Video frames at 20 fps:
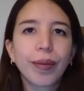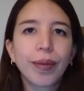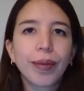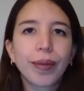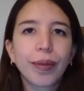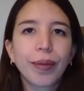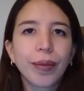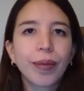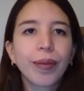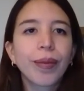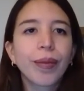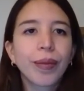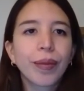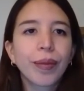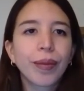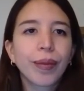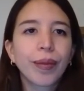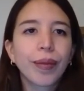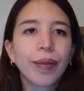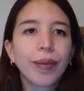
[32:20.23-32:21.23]

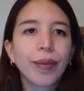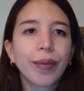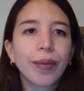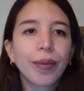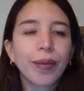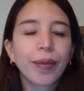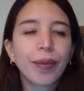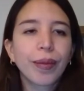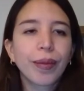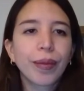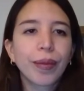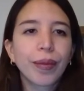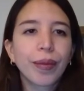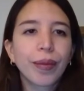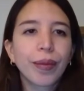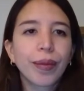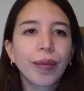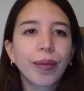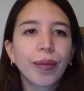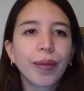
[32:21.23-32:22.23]

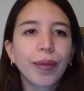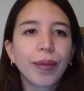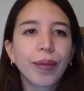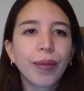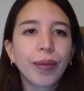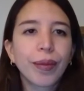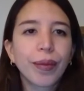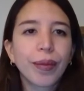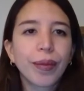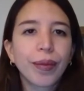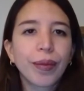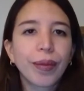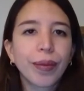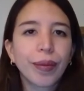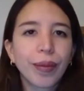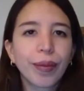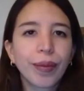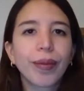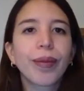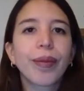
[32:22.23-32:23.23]

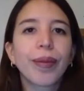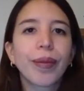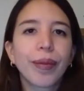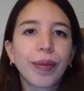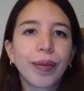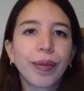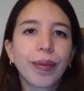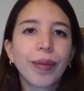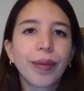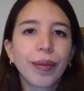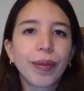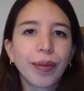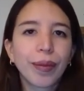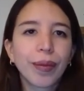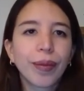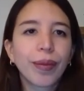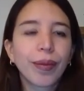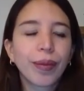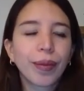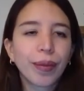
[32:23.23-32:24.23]

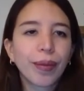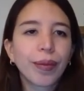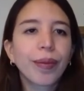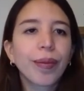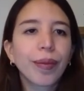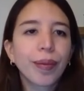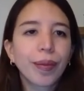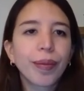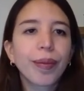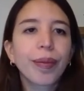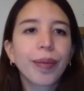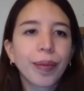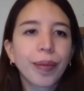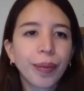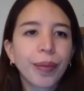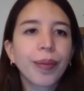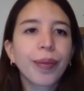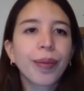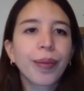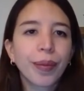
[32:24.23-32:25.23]

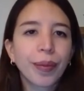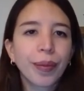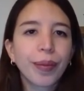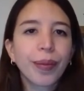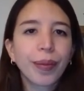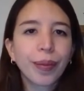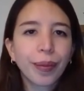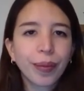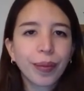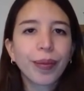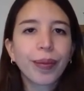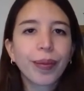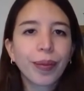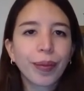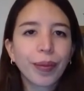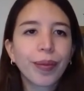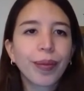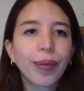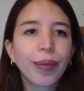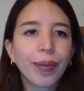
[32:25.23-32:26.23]

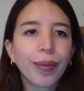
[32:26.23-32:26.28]
No words are spoken by the person on screen.